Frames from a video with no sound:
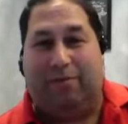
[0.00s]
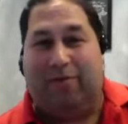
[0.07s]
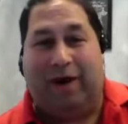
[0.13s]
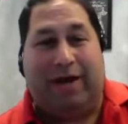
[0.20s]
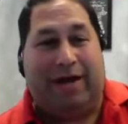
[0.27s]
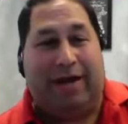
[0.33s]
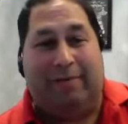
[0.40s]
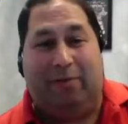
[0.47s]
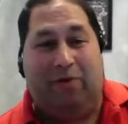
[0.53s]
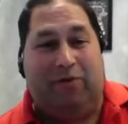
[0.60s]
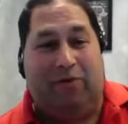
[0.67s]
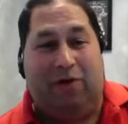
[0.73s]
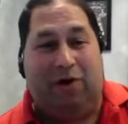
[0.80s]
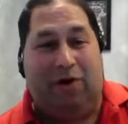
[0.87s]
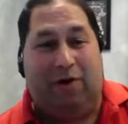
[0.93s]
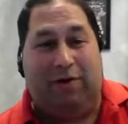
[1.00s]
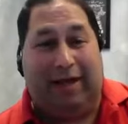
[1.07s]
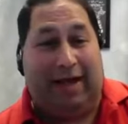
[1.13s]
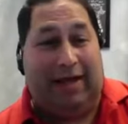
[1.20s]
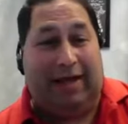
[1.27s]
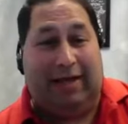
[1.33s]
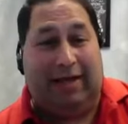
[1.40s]
Great game overall.
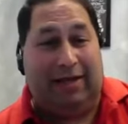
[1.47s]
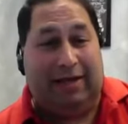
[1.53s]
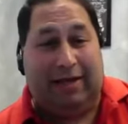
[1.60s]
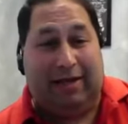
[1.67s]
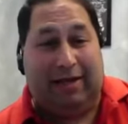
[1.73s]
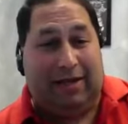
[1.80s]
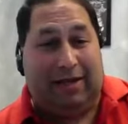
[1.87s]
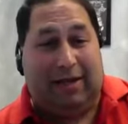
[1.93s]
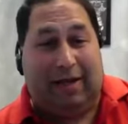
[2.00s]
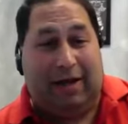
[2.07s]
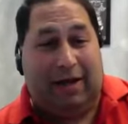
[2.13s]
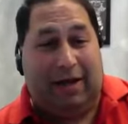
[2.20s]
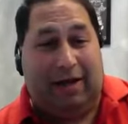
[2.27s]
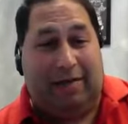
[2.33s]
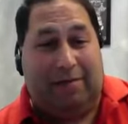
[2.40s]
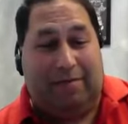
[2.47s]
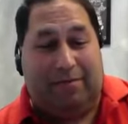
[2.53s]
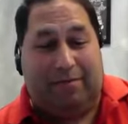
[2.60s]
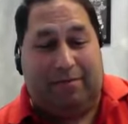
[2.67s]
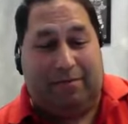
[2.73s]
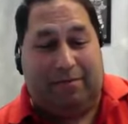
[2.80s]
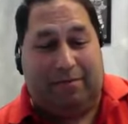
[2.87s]
Andy, the